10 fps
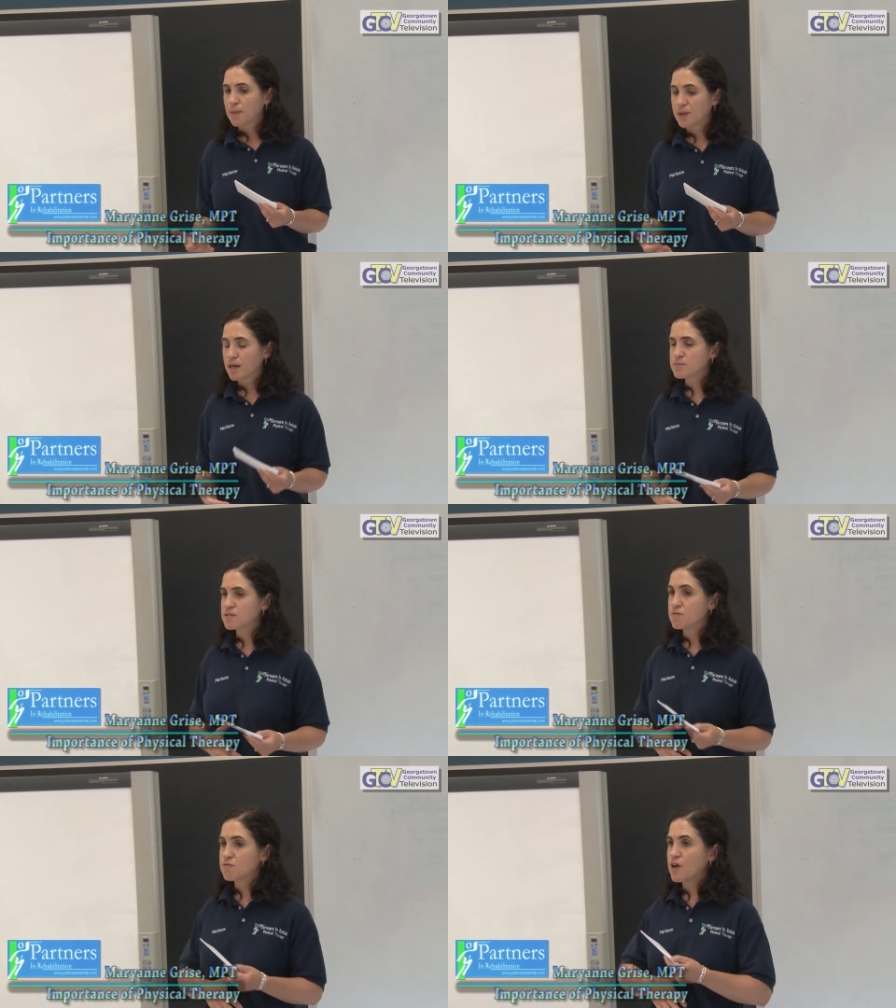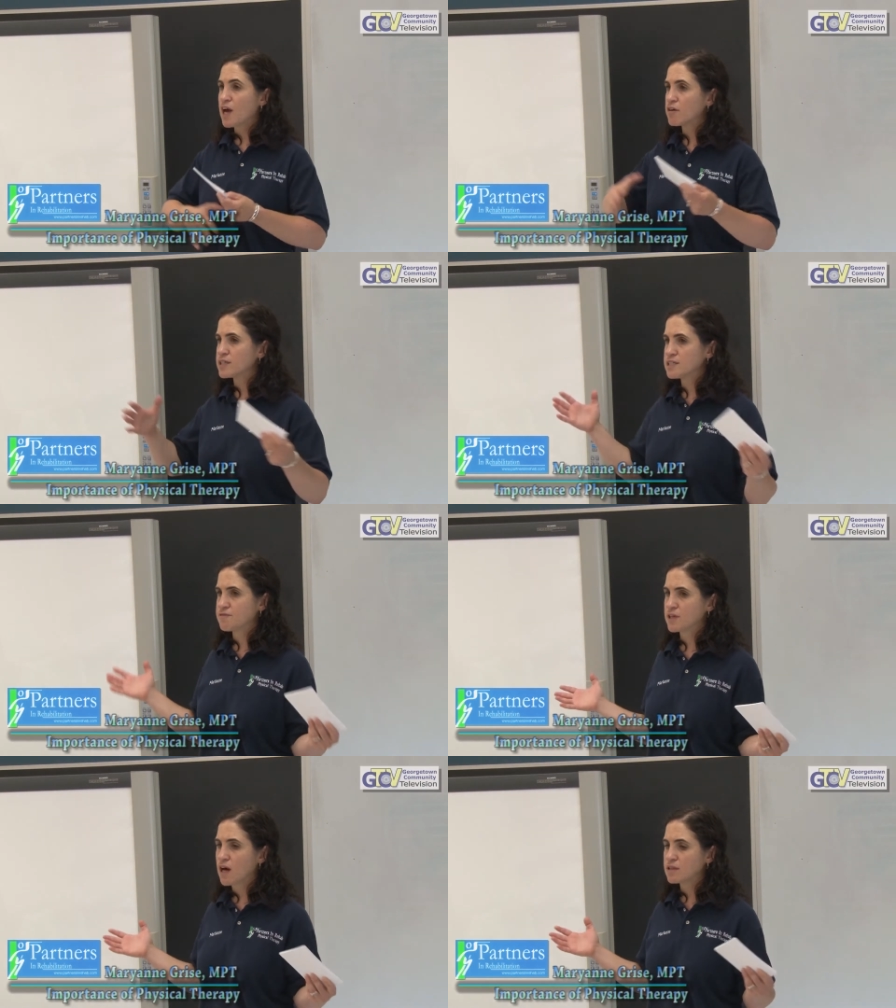it becomes very
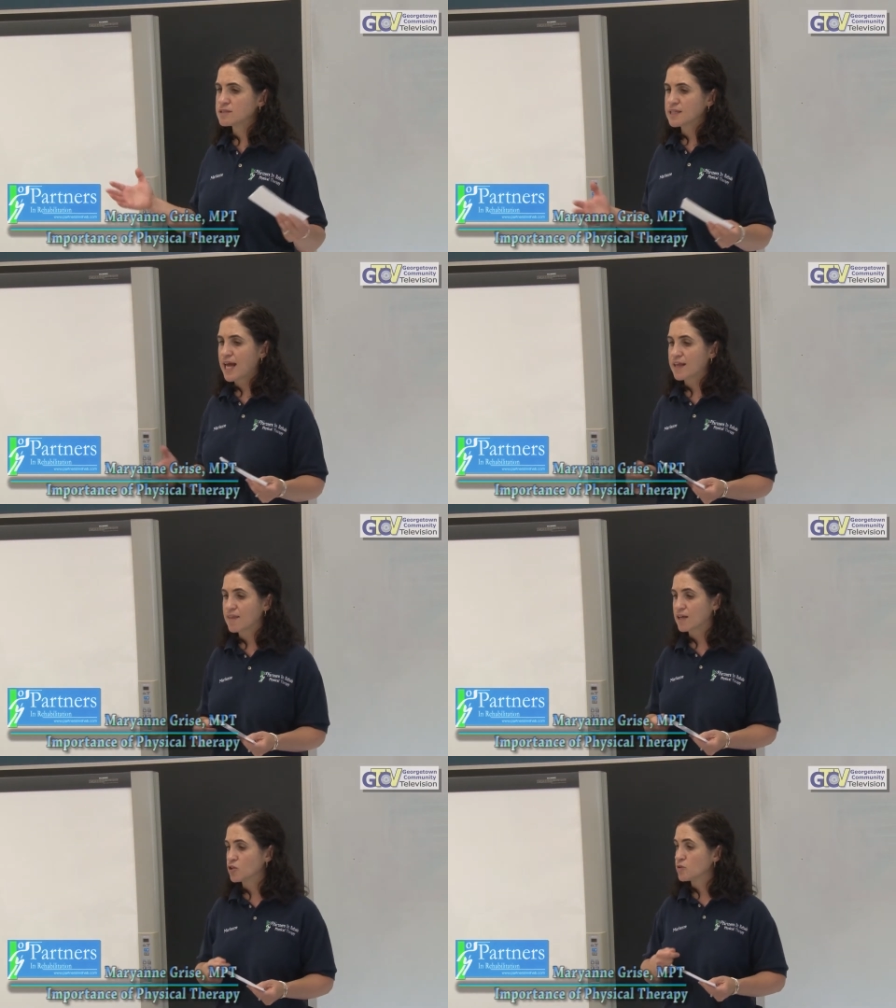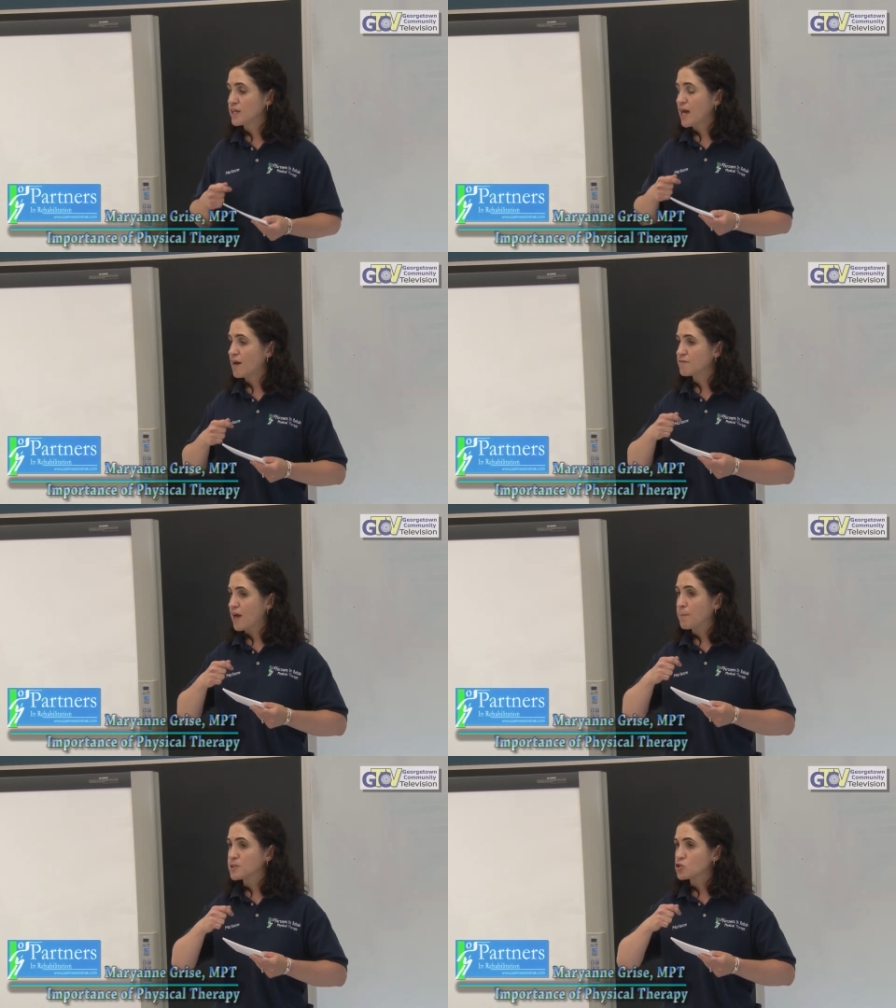difficult and then you can have
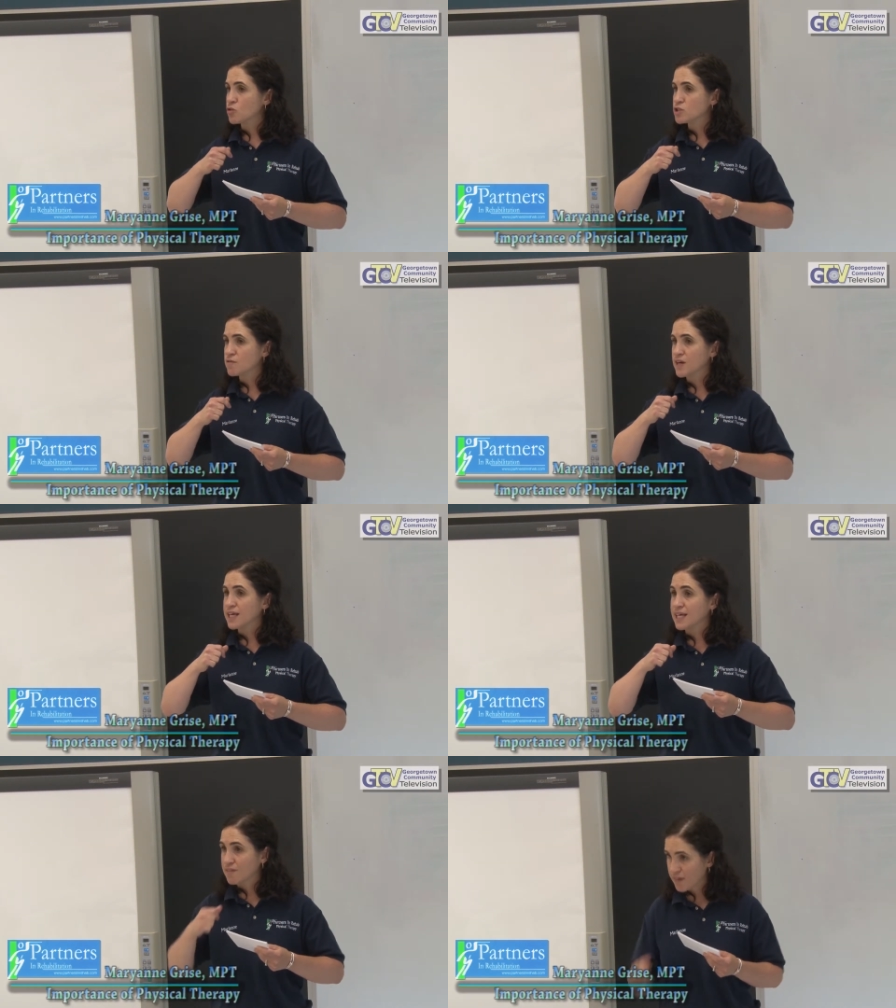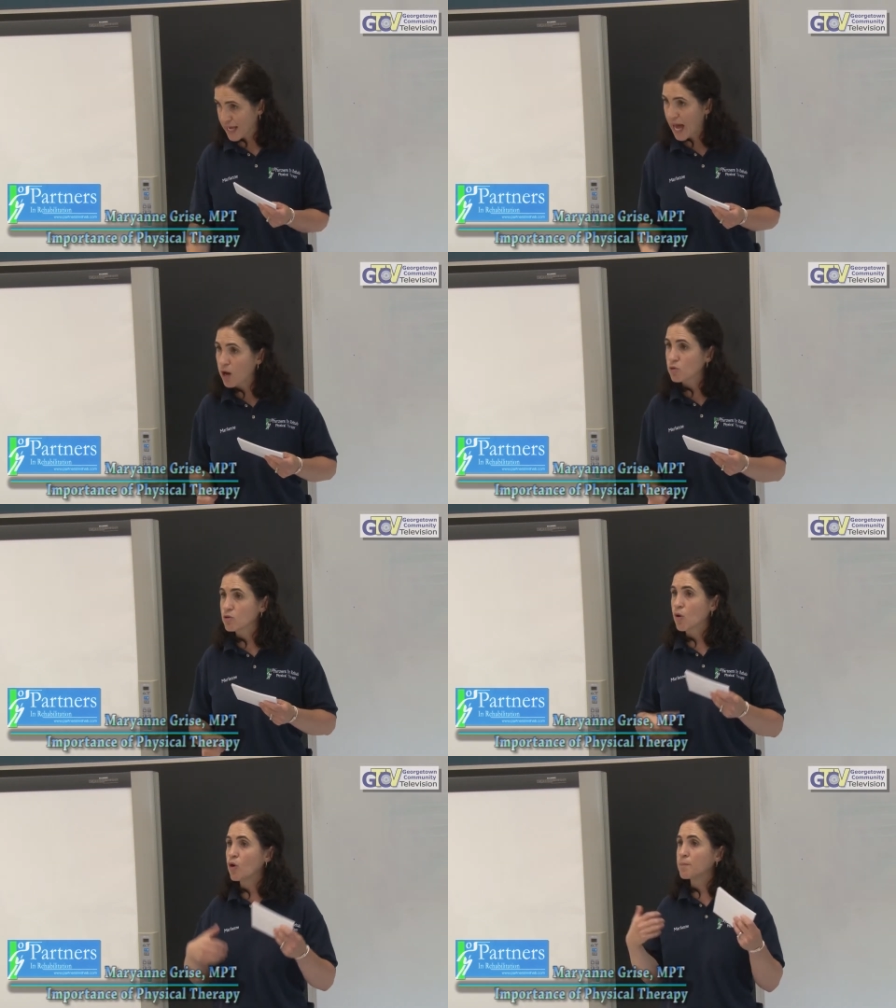episodes of it giving
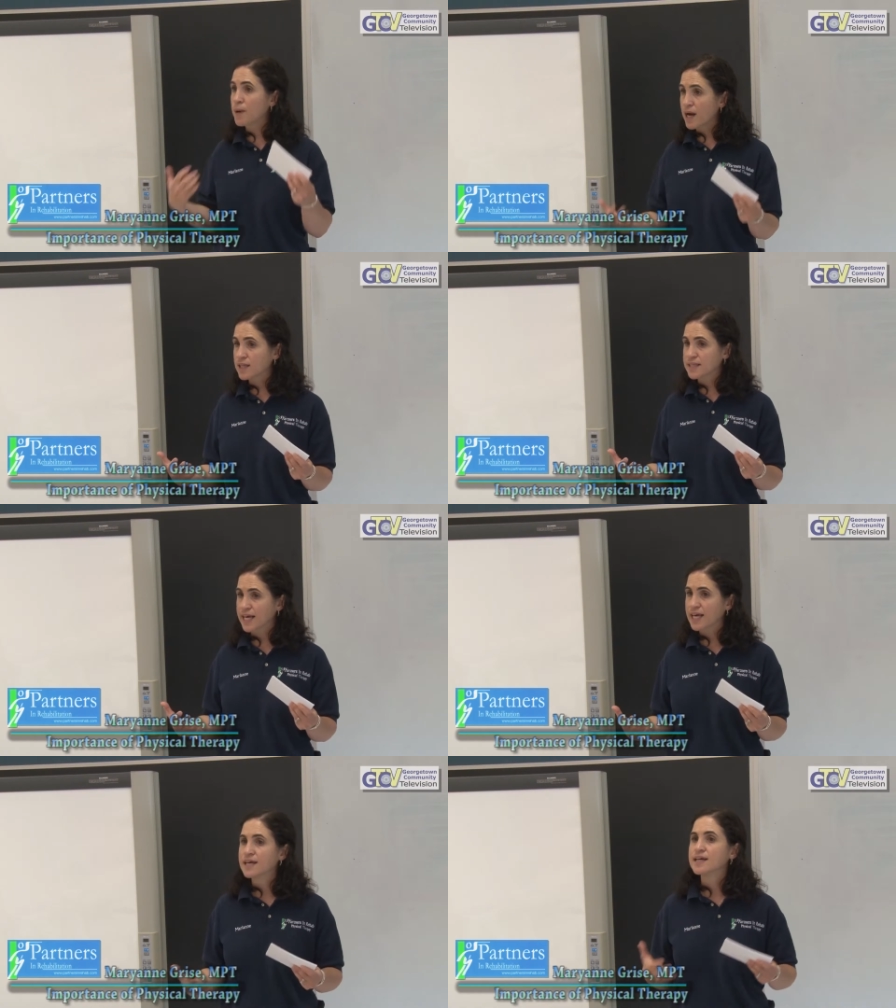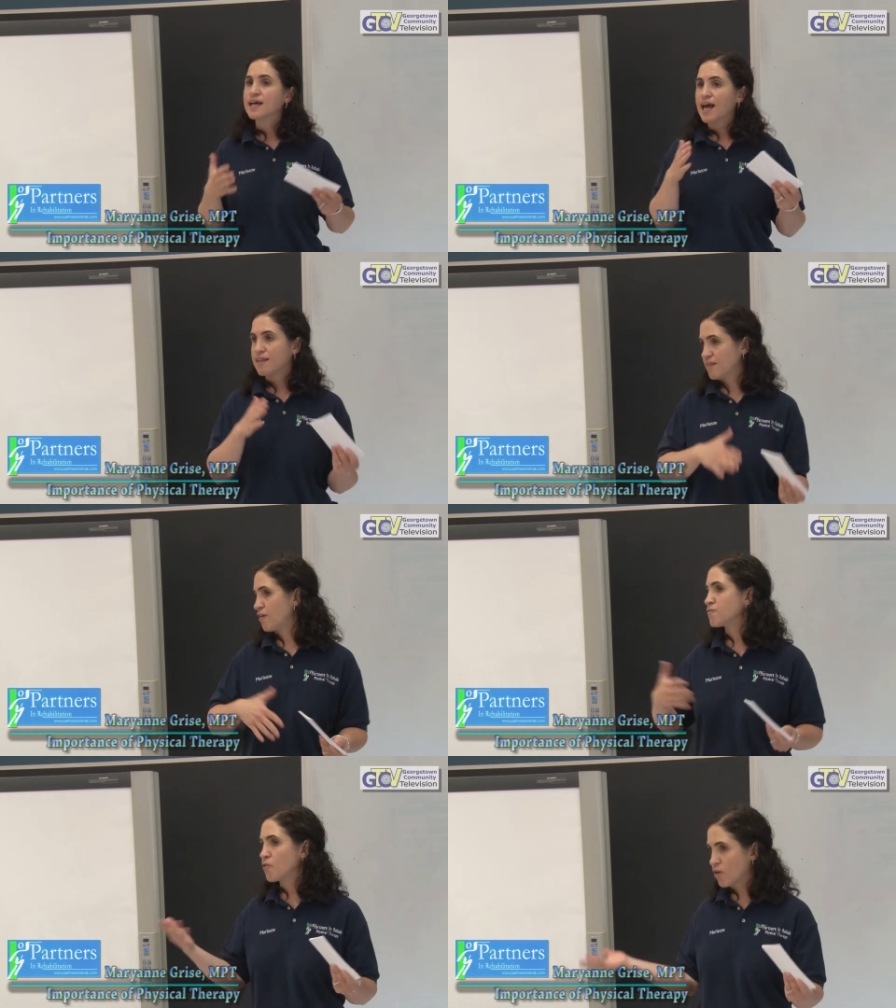out or buckling and
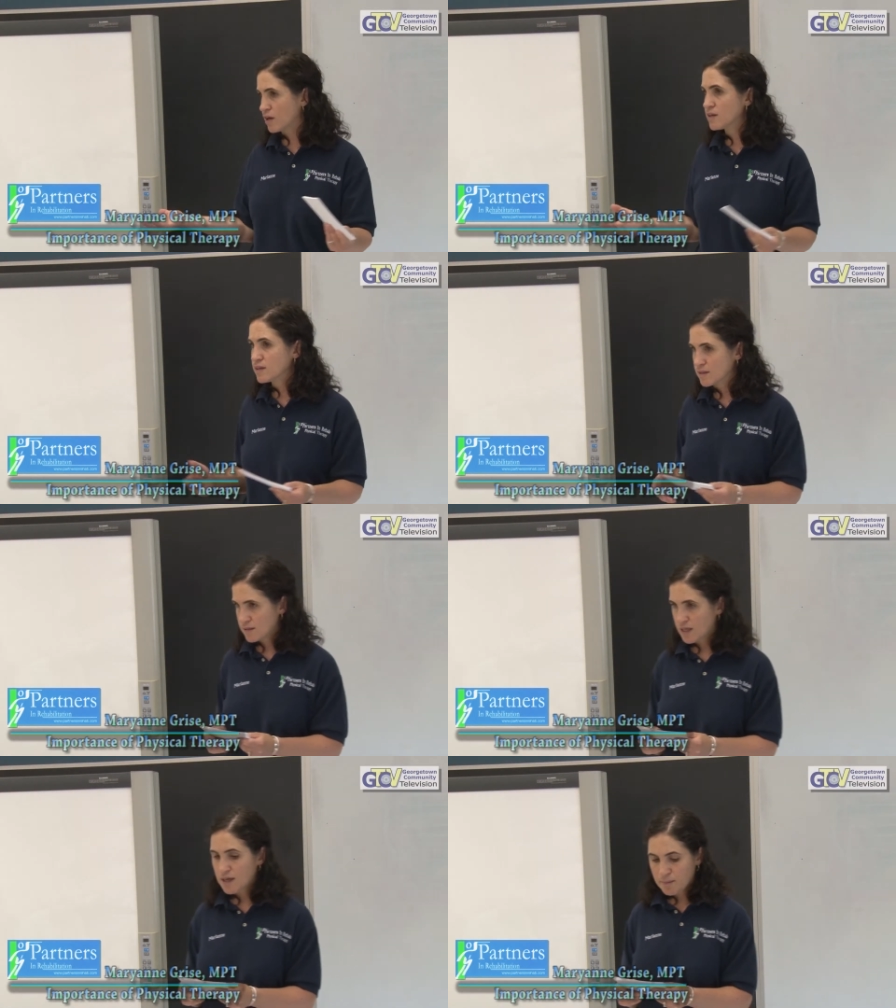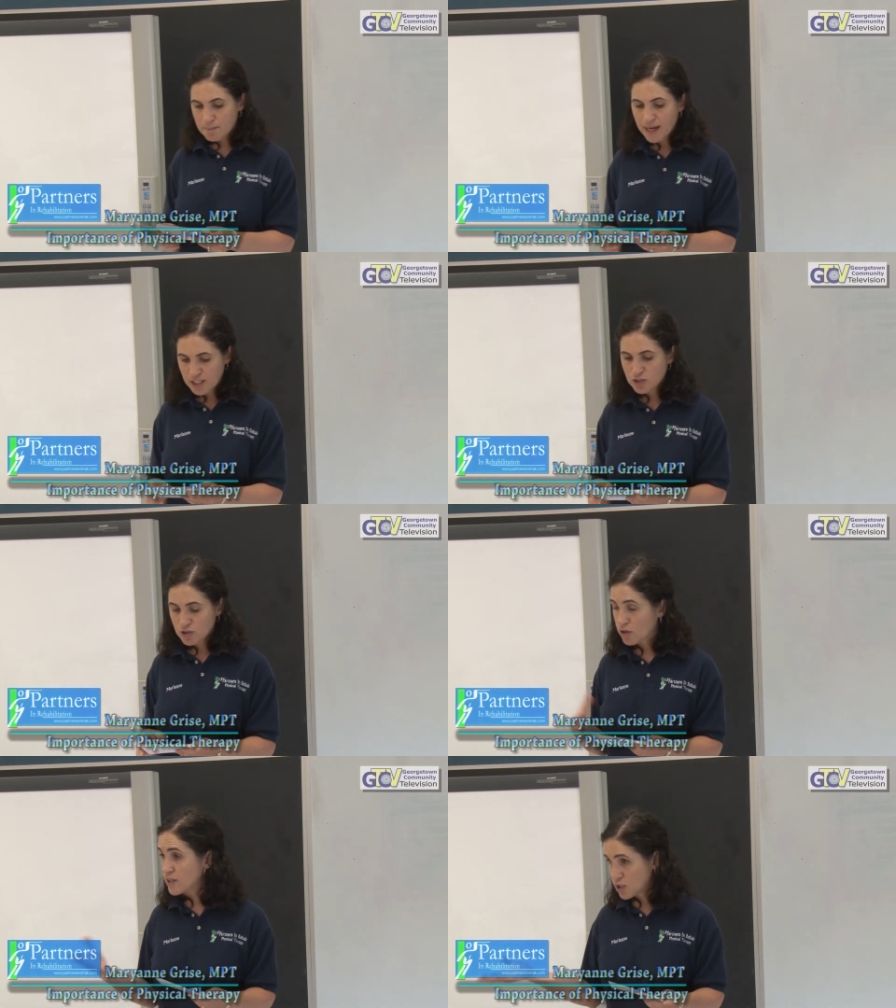therefore uh, might
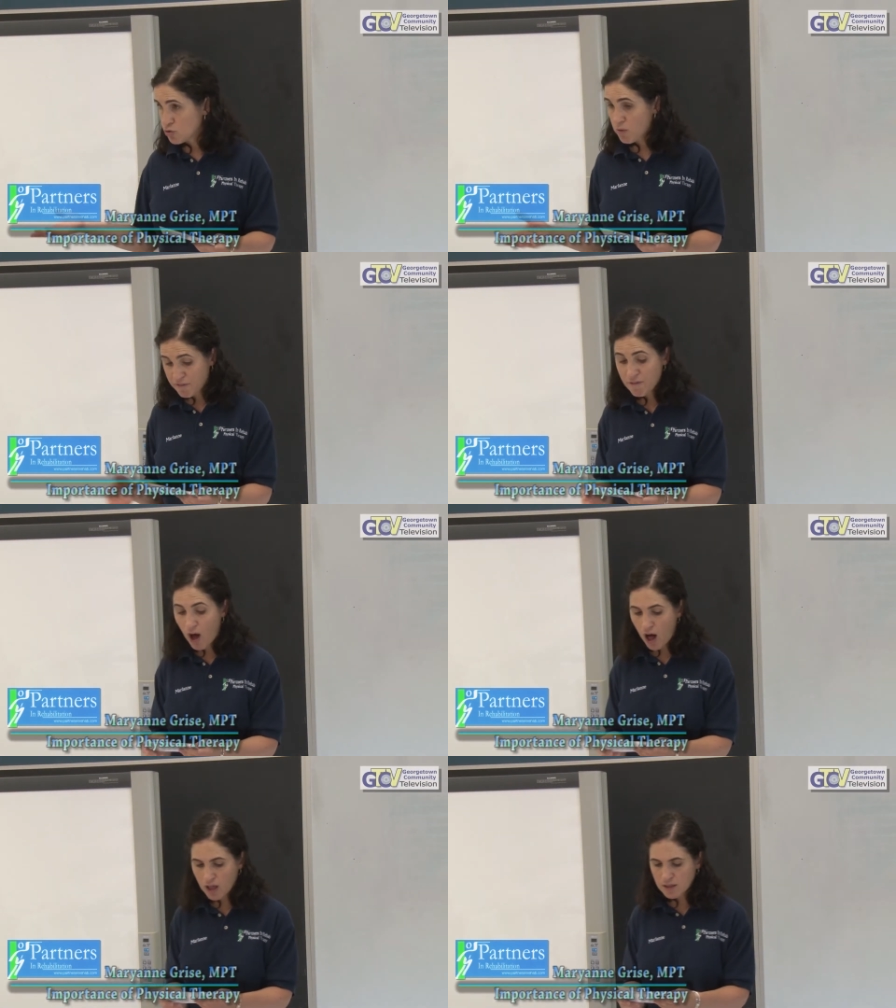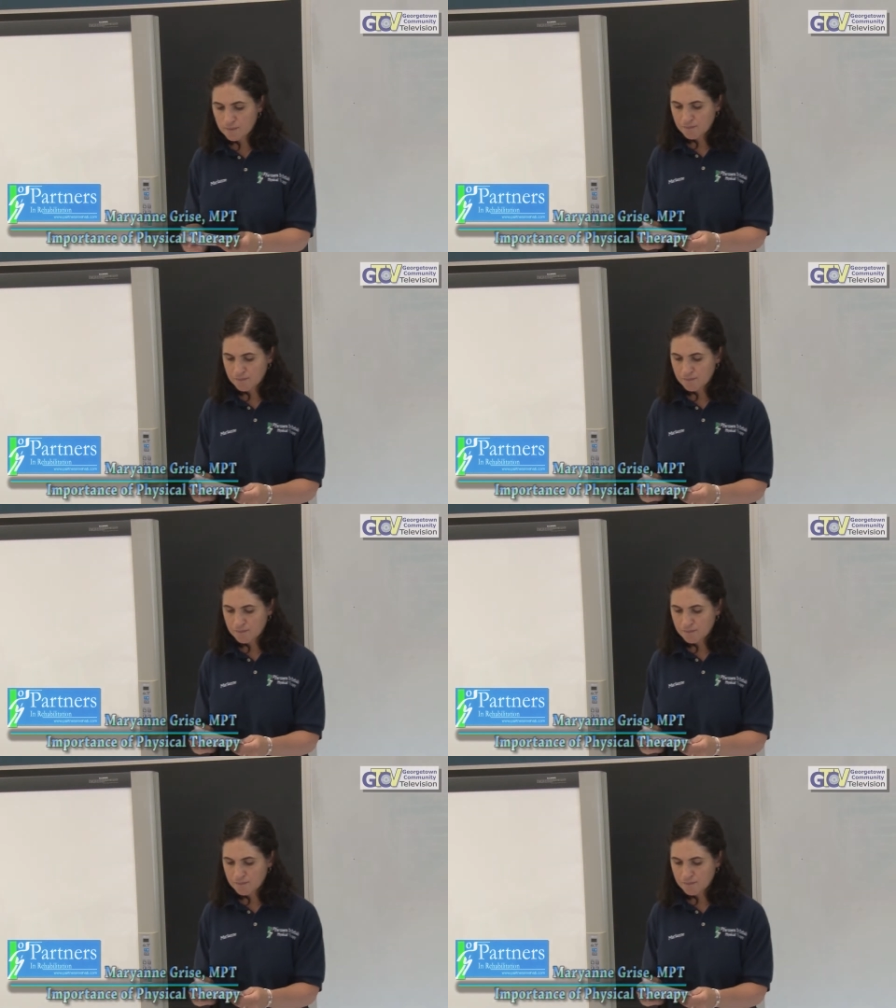turn into a fall.